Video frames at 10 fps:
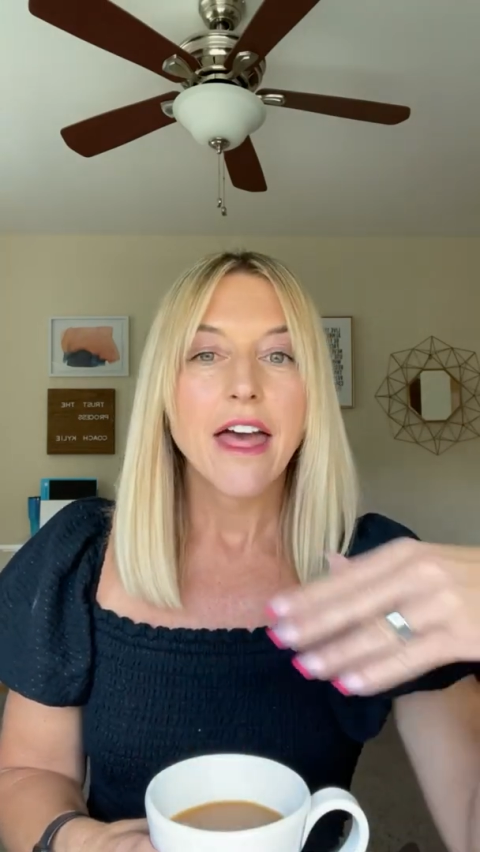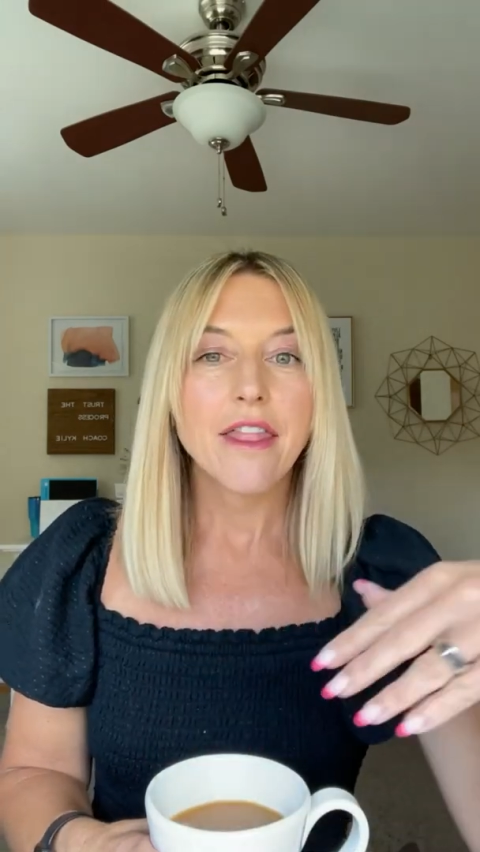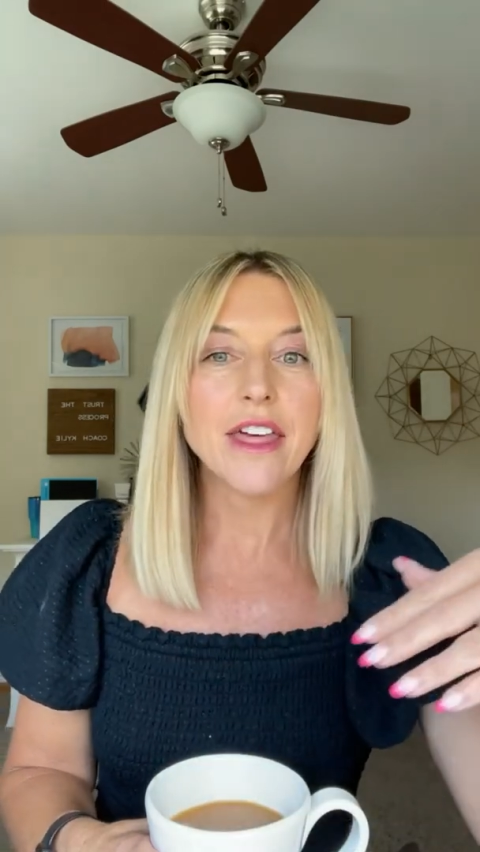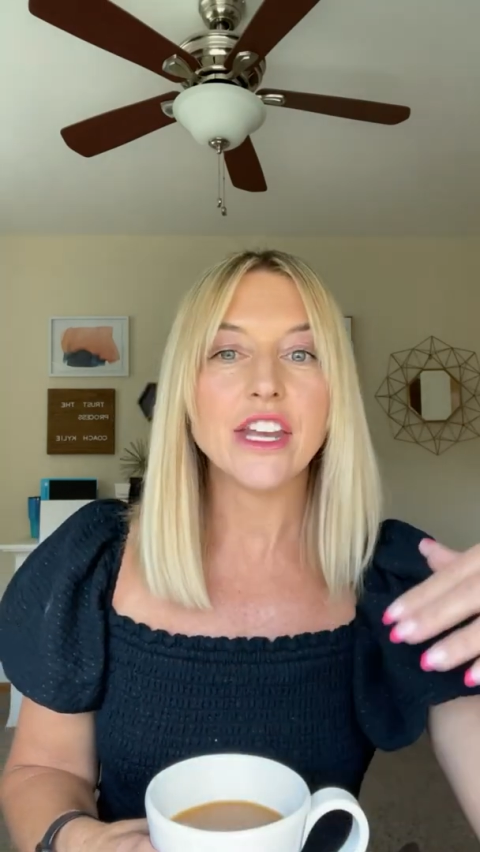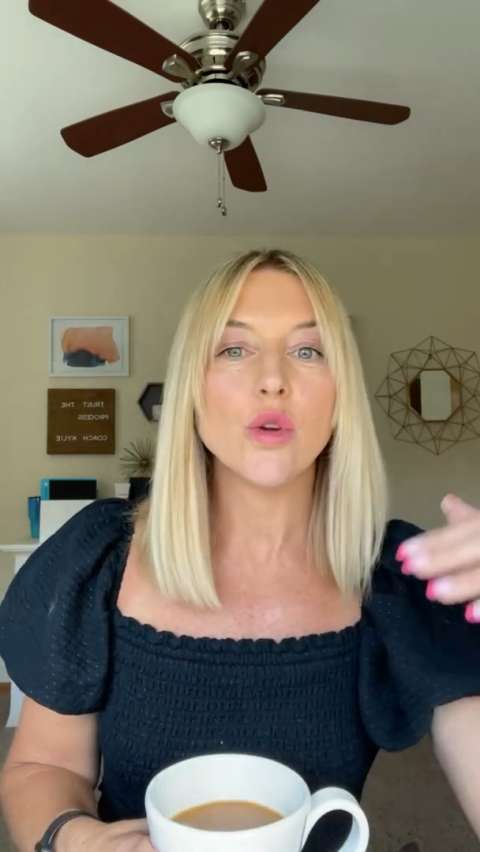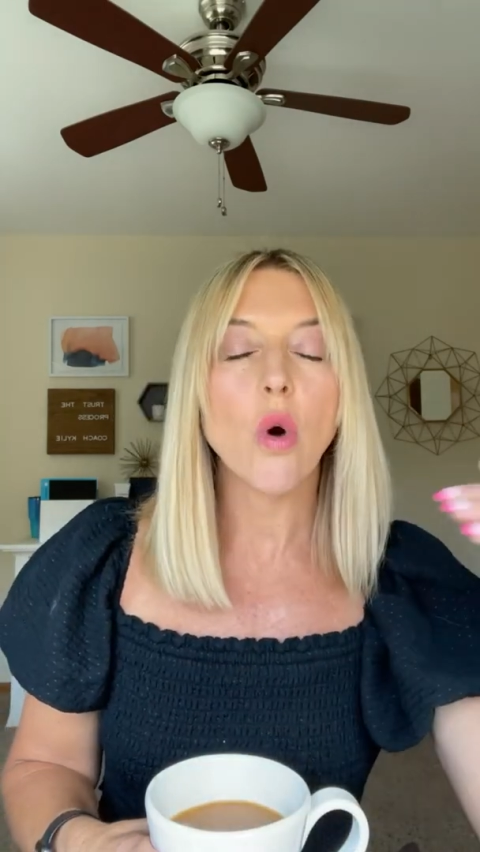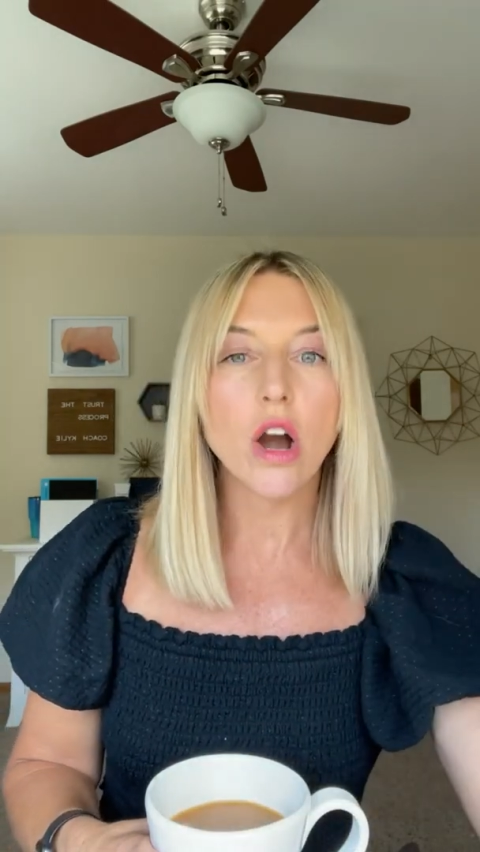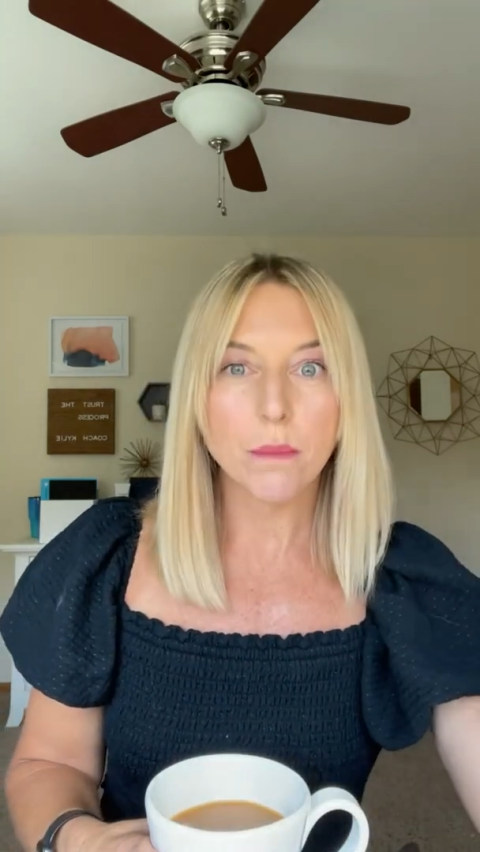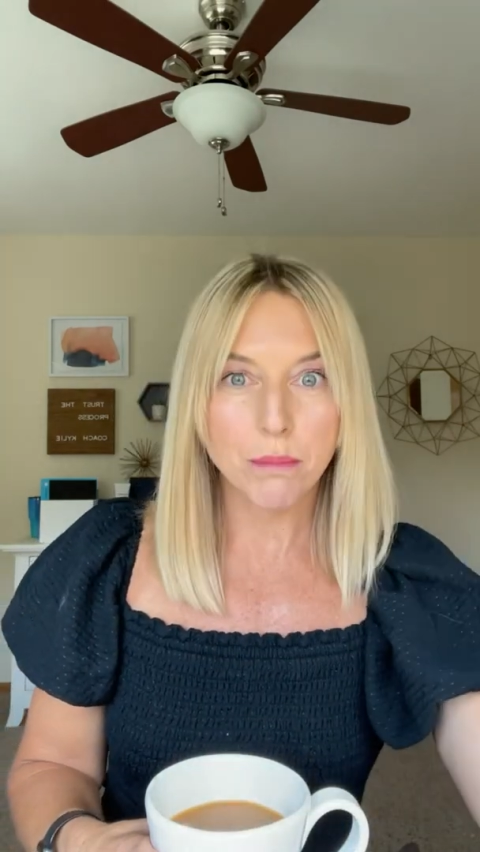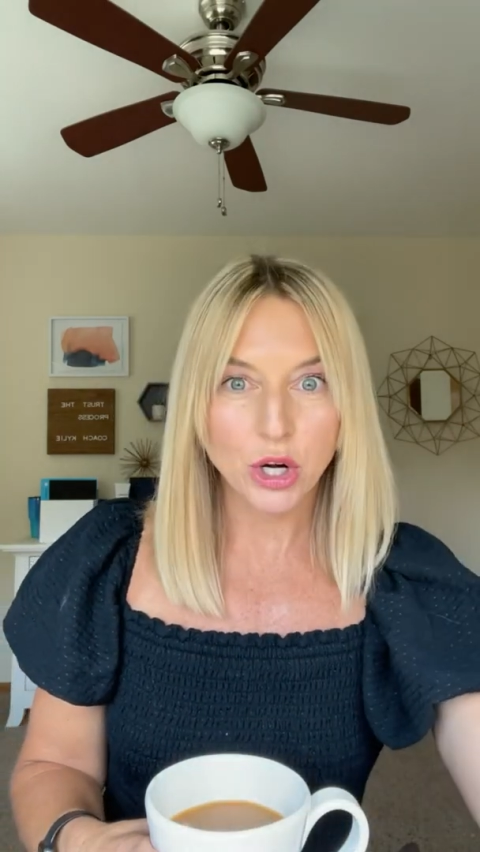than you
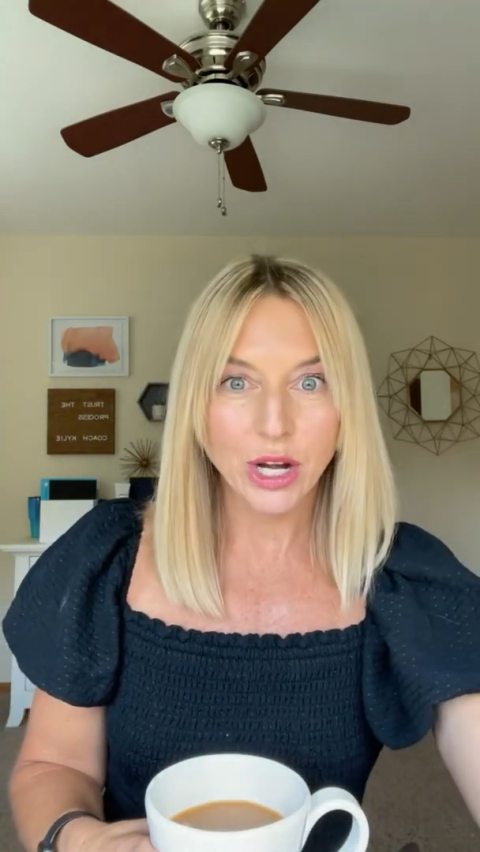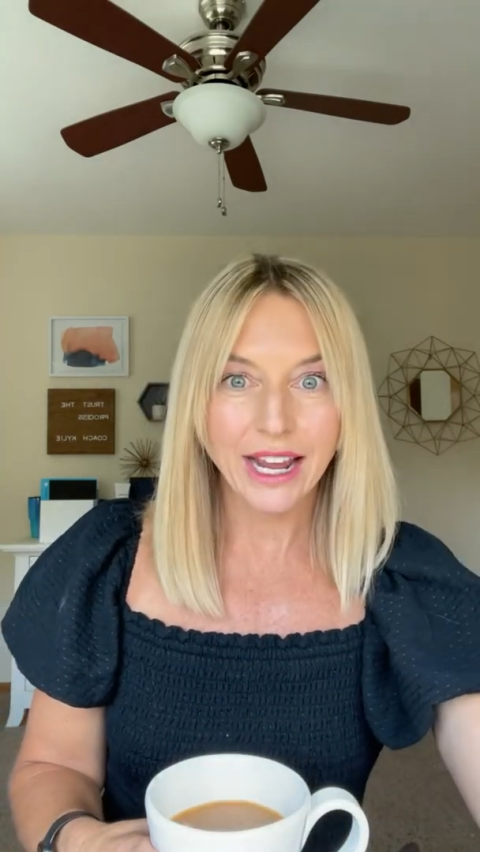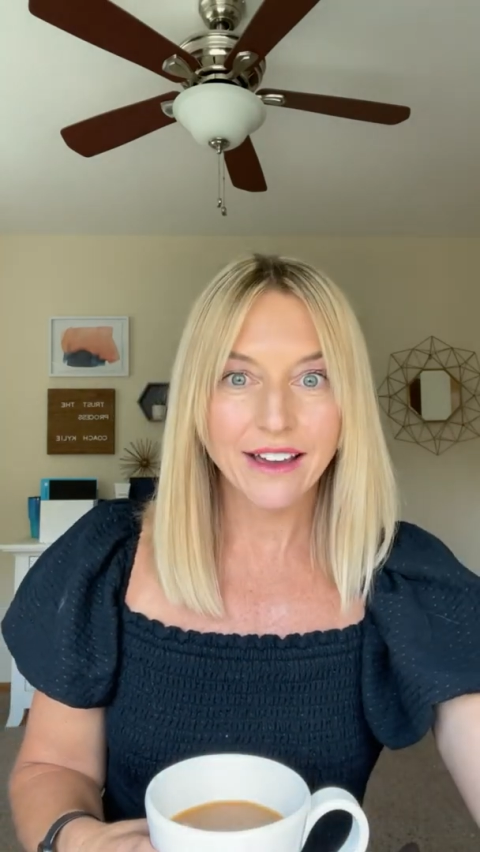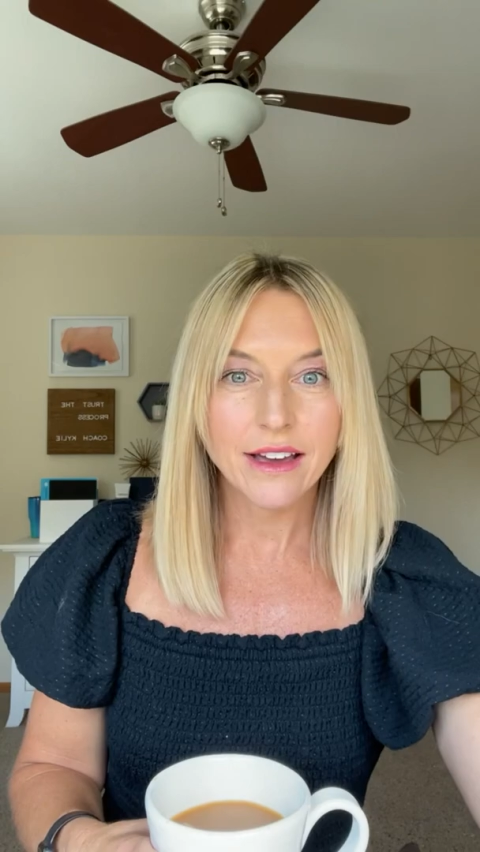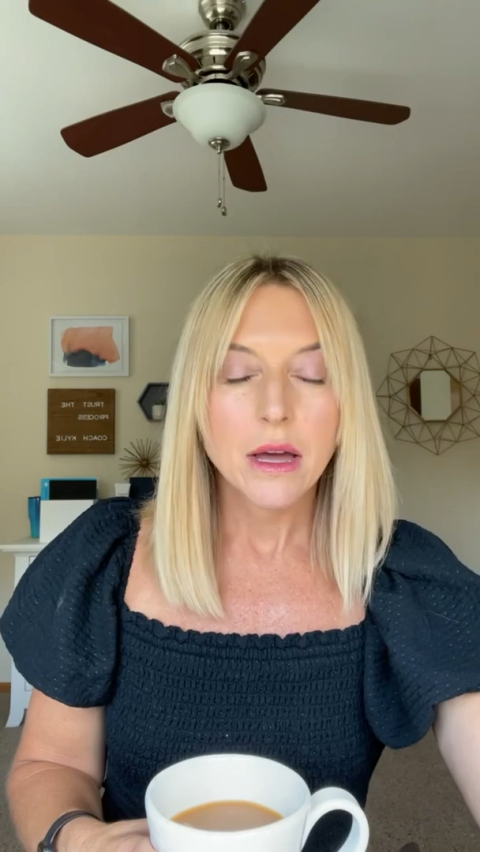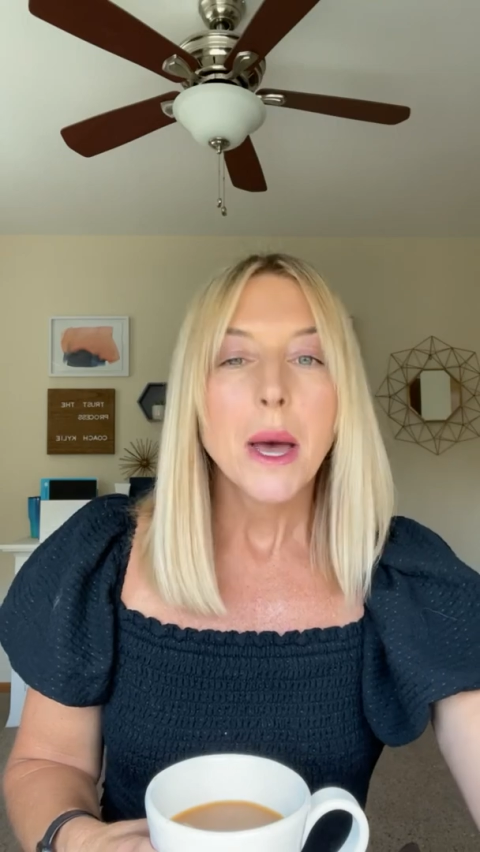are burning.